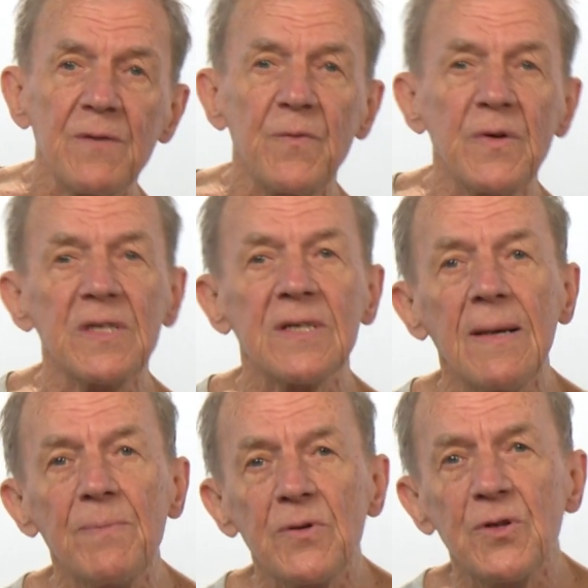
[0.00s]
For
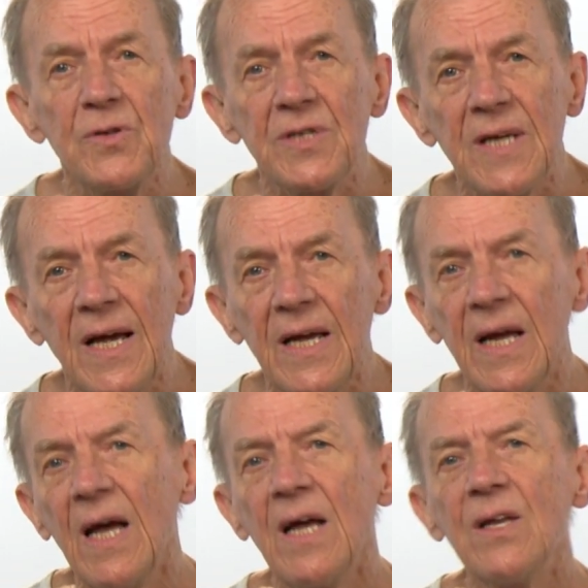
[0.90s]
example, you say
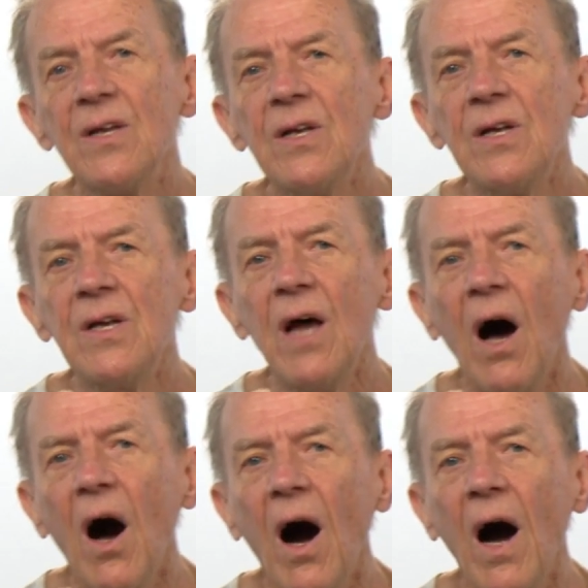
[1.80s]

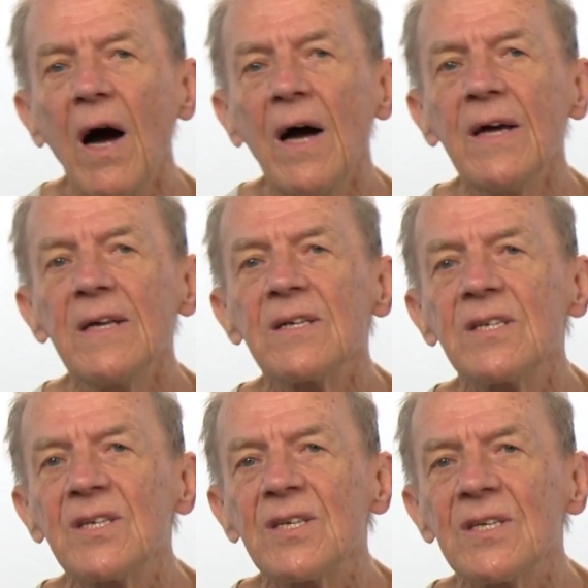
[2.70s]

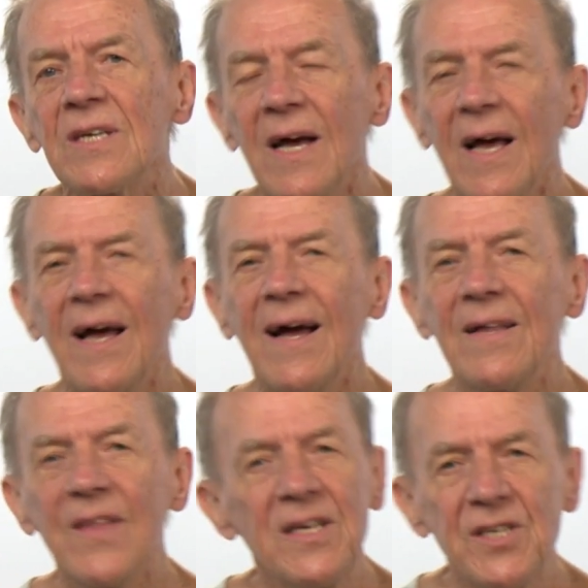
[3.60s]
nice,
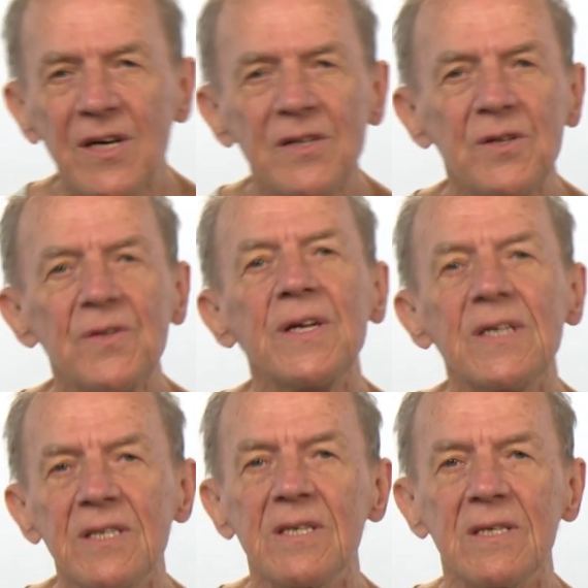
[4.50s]
and they tell you that
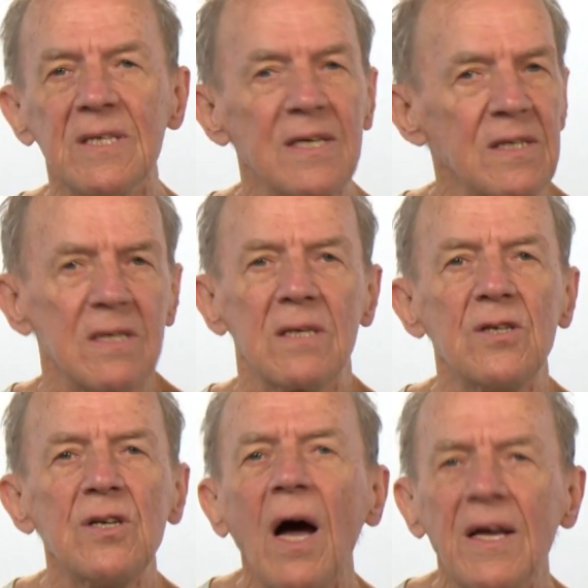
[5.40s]
it says
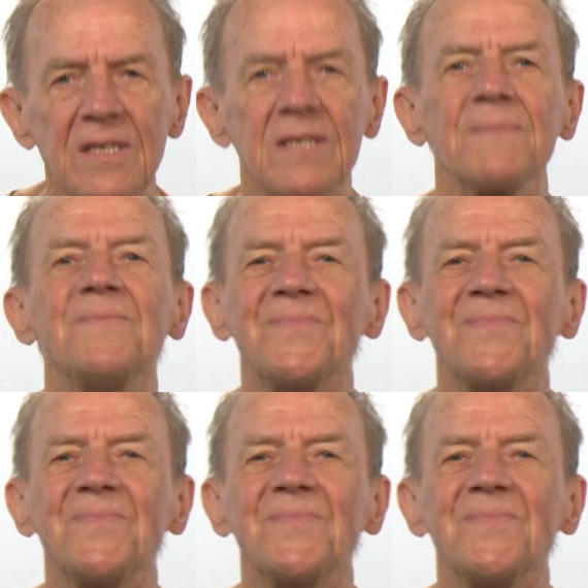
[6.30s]
nice.